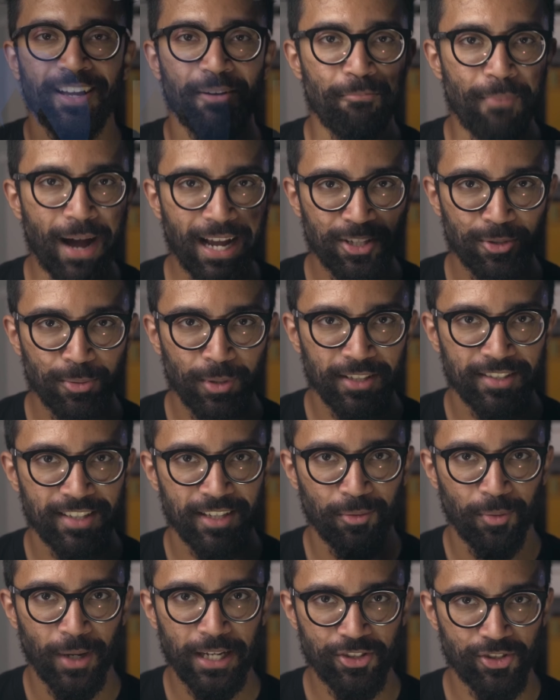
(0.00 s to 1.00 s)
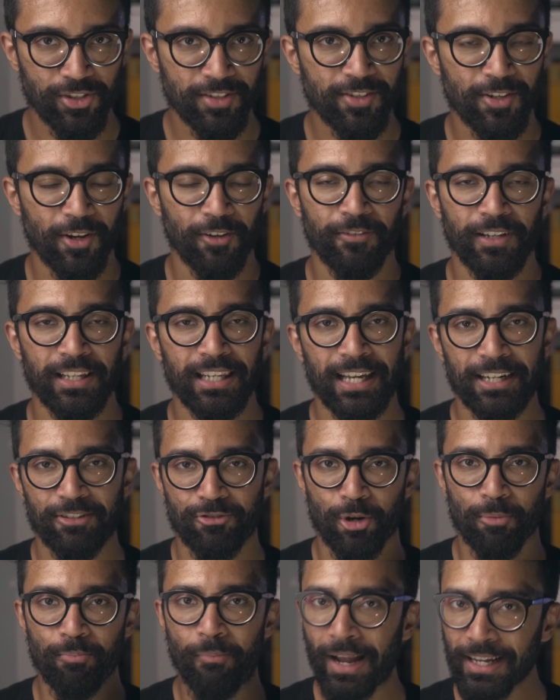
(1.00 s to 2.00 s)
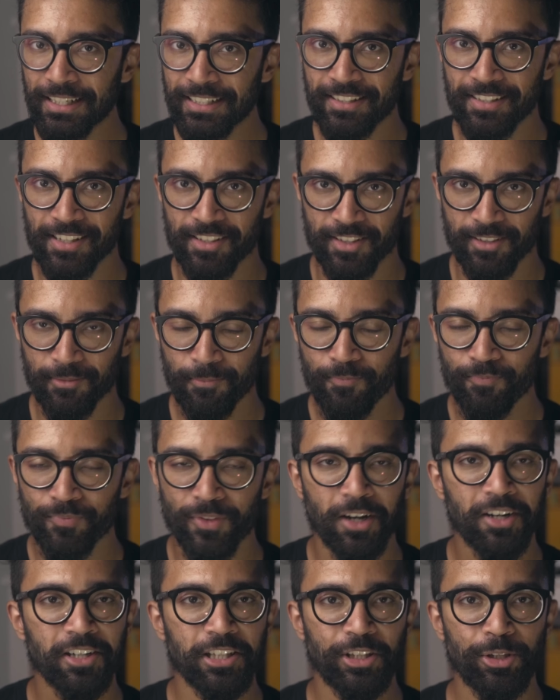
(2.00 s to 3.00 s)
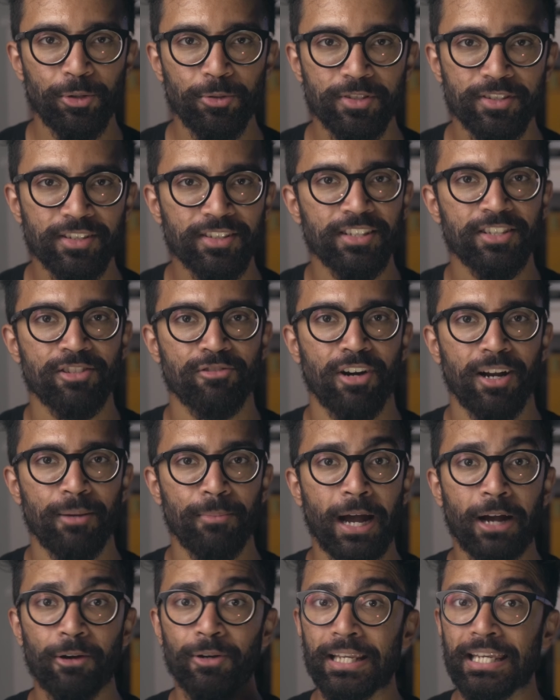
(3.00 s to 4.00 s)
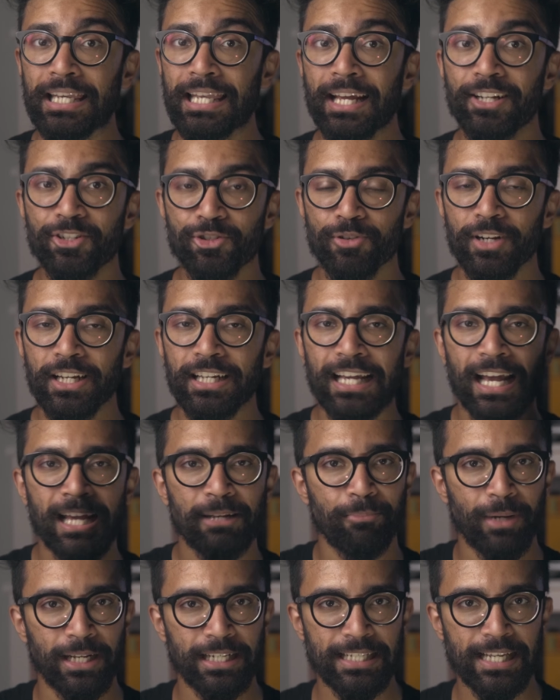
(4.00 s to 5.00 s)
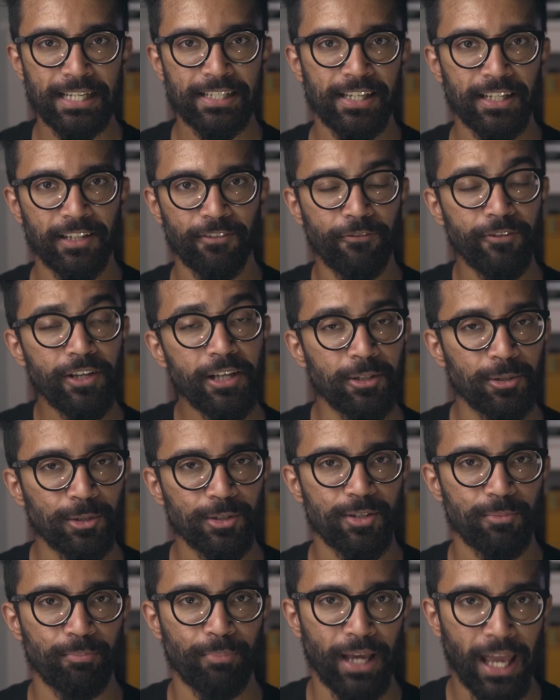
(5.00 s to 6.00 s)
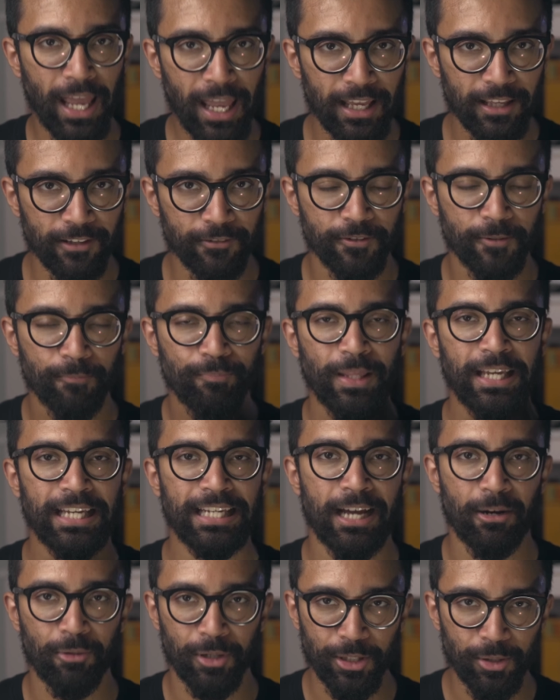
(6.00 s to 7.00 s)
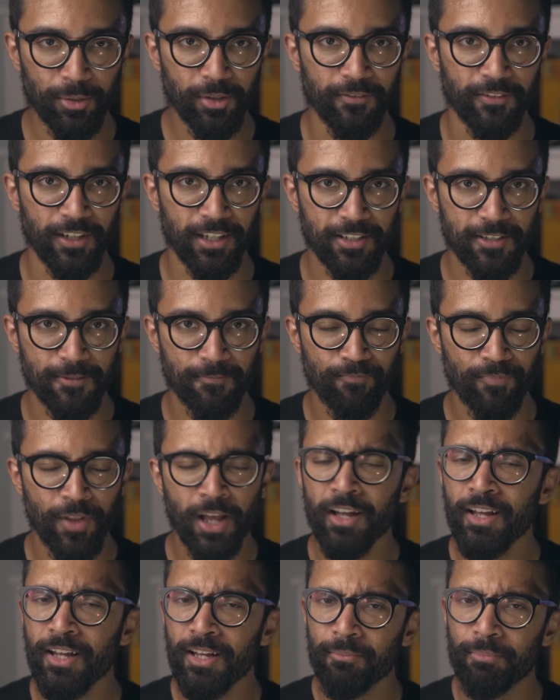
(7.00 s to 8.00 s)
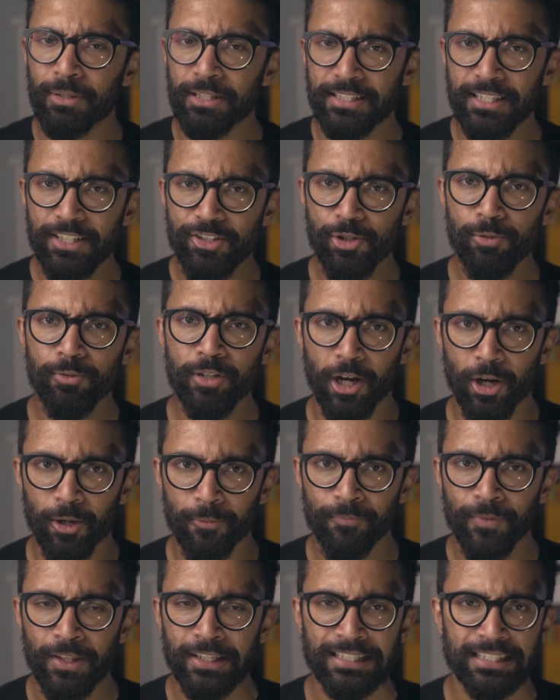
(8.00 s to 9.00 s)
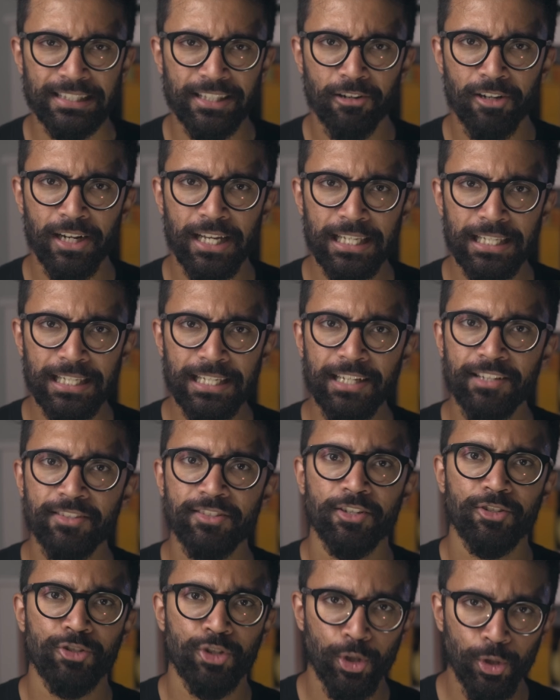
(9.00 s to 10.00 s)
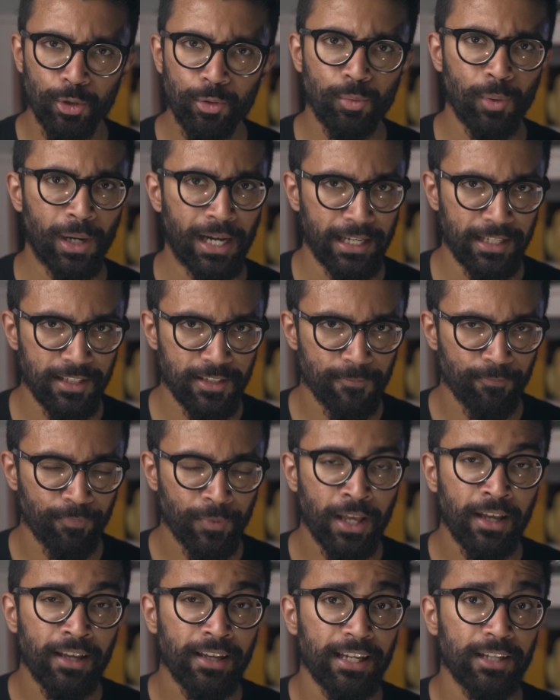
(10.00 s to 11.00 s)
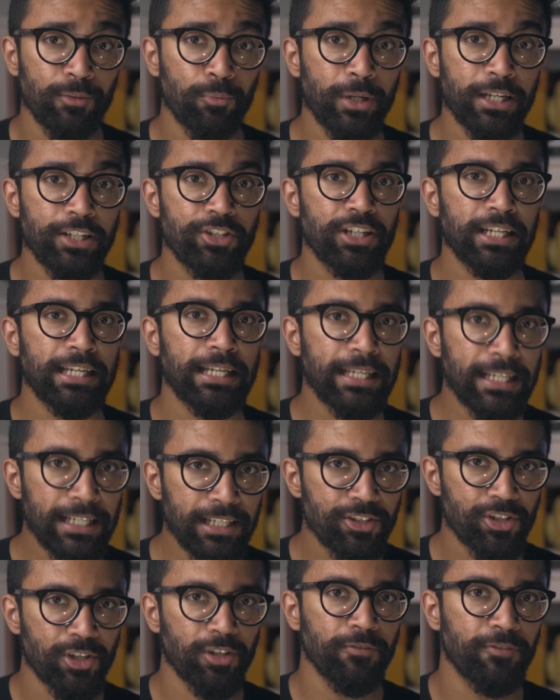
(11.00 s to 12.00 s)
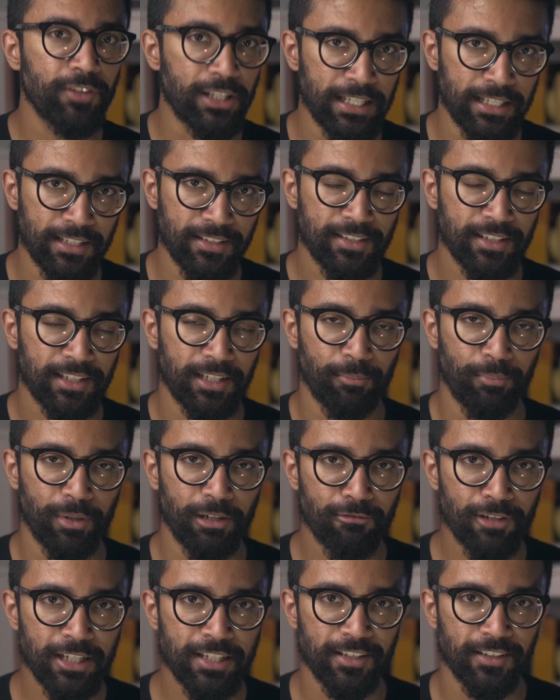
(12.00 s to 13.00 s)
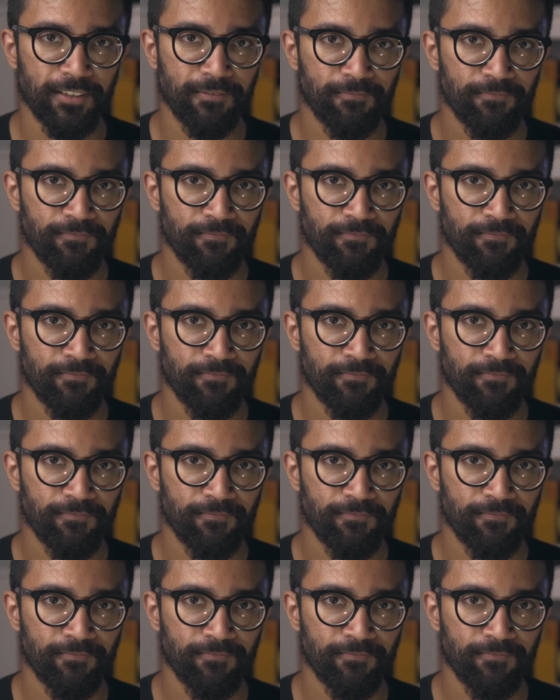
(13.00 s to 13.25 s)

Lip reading: Maxwell's equations of electromagnetism are used to describe how electric and magnetic fields behave in our universe. But did you know that there are at least two ways in which each of these can be written?